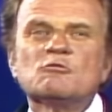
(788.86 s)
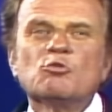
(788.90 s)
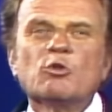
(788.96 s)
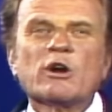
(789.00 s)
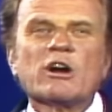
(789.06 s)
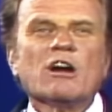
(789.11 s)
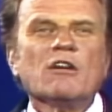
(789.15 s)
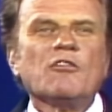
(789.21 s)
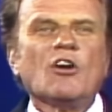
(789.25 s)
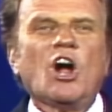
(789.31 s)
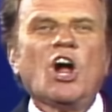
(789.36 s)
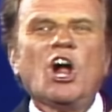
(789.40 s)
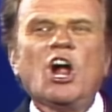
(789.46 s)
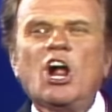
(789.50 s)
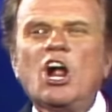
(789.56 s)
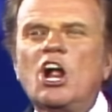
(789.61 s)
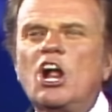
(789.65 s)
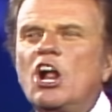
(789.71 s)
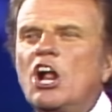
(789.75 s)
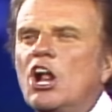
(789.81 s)
we're of
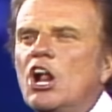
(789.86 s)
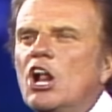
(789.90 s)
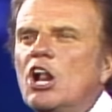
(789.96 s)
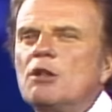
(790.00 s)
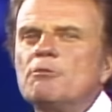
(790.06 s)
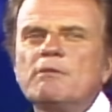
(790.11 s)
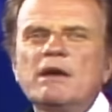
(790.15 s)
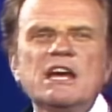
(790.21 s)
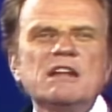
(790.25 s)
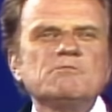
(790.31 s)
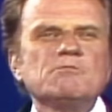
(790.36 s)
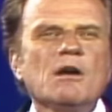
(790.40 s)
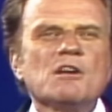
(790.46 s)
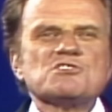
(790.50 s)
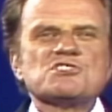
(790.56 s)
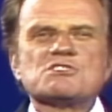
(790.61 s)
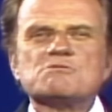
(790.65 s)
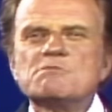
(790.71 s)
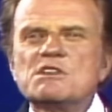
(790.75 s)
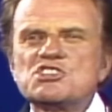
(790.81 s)
all men
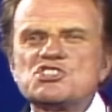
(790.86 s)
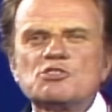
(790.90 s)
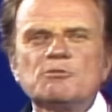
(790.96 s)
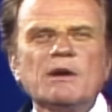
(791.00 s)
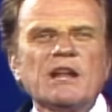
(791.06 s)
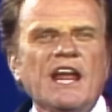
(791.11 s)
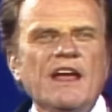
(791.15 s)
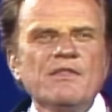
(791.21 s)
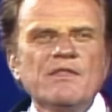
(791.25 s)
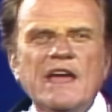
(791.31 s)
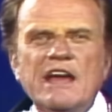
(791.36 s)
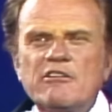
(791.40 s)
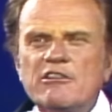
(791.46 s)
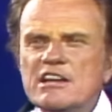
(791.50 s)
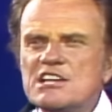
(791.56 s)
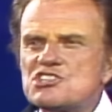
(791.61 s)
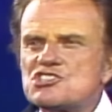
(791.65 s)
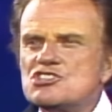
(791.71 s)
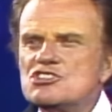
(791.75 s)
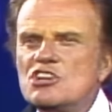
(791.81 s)
most miserable, and there
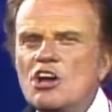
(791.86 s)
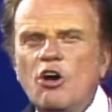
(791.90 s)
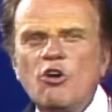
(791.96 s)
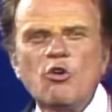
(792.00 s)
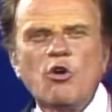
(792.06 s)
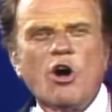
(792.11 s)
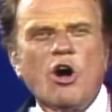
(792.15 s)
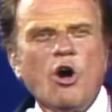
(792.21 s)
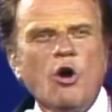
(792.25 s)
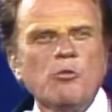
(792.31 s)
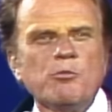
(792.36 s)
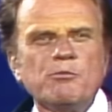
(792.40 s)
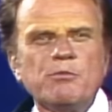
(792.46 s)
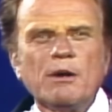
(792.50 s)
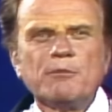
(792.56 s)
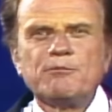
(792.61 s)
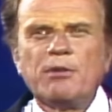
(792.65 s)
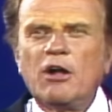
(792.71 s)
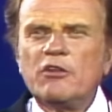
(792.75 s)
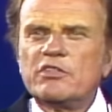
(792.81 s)
is no hope
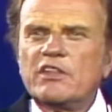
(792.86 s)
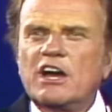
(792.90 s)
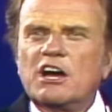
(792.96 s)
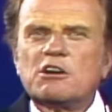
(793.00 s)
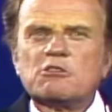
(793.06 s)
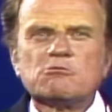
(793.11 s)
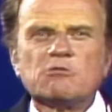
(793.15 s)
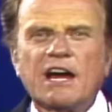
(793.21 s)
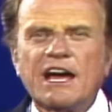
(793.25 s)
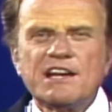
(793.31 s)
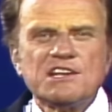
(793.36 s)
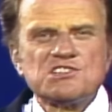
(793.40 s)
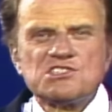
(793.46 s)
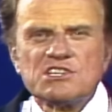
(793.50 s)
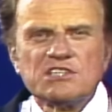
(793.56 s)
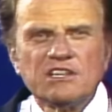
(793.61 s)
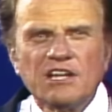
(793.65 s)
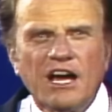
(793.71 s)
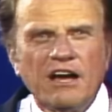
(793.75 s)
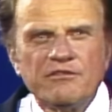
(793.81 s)
upon the
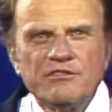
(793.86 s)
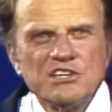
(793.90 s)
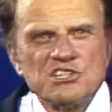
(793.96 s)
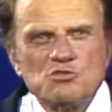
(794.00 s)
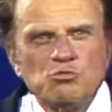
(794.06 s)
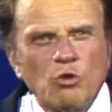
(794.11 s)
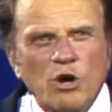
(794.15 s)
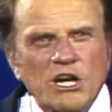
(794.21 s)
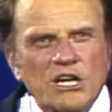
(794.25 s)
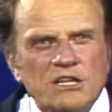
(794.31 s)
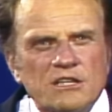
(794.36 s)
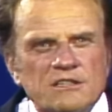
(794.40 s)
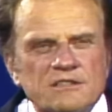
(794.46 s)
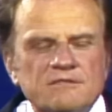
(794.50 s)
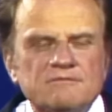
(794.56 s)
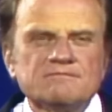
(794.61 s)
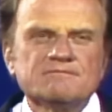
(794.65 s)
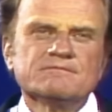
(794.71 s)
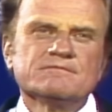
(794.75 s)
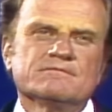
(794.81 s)
horizon of this world.
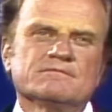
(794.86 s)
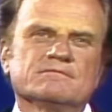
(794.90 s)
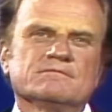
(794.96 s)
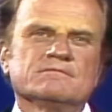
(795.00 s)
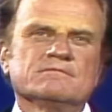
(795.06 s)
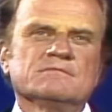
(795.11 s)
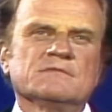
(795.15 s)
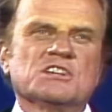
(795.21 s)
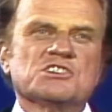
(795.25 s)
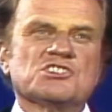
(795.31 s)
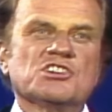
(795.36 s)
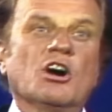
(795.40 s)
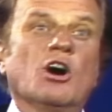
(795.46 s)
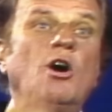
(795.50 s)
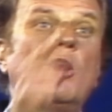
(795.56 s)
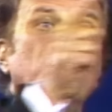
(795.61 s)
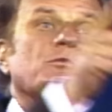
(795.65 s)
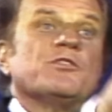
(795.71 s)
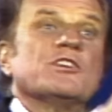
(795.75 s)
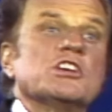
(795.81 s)
There's no
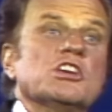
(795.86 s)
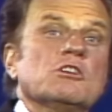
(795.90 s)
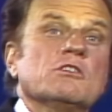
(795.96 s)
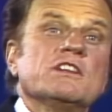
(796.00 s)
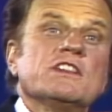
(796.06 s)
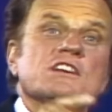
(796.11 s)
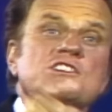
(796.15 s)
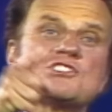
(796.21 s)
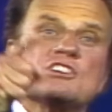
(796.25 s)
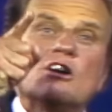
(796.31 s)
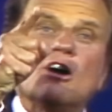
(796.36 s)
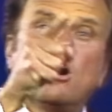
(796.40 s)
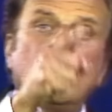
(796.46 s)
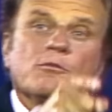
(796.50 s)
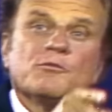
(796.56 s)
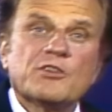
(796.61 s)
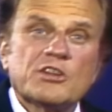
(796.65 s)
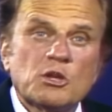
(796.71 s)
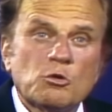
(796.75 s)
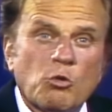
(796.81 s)
hope for you, and there's no
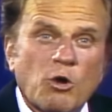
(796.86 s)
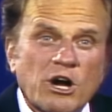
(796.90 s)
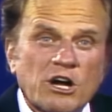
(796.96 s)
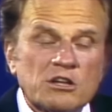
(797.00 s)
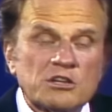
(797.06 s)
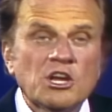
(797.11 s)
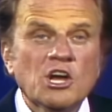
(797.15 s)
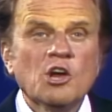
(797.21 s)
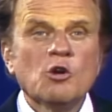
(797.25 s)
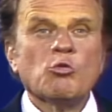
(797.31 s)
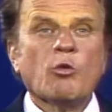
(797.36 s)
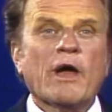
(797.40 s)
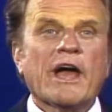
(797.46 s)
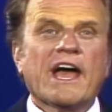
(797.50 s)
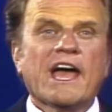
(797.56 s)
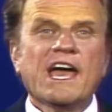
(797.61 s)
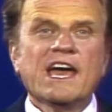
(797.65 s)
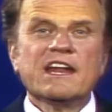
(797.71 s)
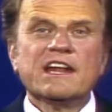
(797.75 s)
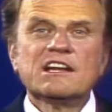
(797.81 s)
hope for the world.
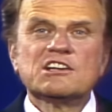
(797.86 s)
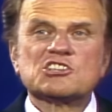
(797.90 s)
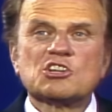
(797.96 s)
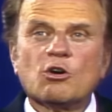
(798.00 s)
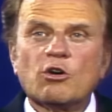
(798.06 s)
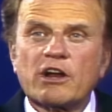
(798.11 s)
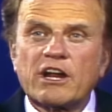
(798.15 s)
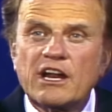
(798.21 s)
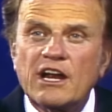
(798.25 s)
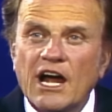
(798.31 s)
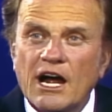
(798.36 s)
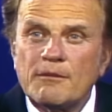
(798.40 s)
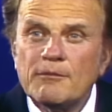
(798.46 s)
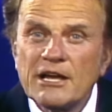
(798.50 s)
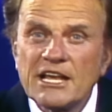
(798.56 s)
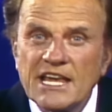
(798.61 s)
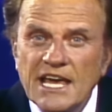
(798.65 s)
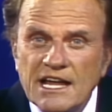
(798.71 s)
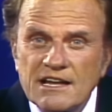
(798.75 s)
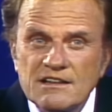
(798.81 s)
We're heading toward an
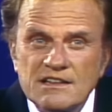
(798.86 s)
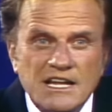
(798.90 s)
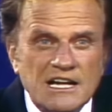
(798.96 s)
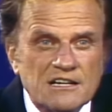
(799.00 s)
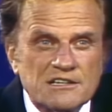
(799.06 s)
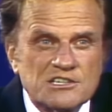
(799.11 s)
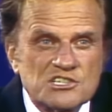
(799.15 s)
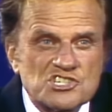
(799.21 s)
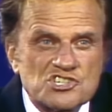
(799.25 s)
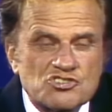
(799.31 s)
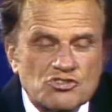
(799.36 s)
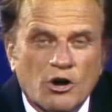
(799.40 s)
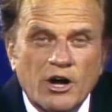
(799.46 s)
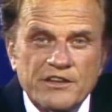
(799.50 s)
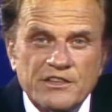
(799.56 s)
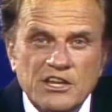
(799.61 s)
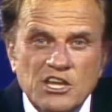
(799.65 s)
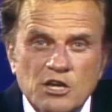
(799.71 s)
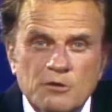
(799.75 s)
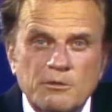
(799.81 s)
Armageddon that'll
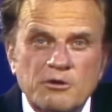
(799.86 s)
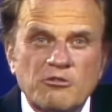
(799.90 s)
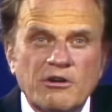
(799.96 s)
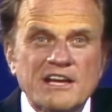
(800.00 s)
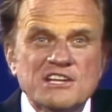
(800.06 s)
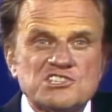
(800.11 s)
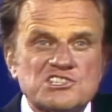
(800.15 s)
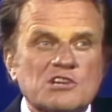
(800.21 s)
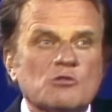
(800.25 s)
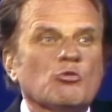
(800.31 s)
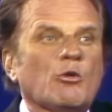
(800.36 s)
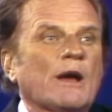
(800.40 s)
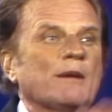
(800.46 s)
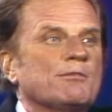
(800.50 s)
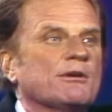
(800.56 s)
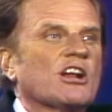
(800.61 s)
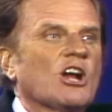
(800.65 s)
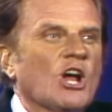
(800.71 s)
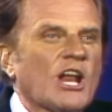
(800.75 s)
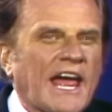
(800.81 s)
destroy the human race and
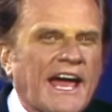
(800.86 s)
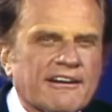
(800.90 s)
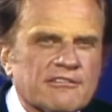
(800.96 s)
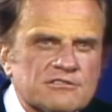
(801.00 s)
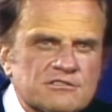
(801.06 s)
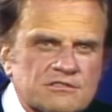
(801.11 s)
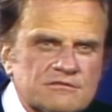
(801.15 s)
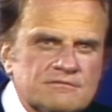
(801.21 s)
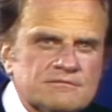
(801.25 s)
wipe it all out.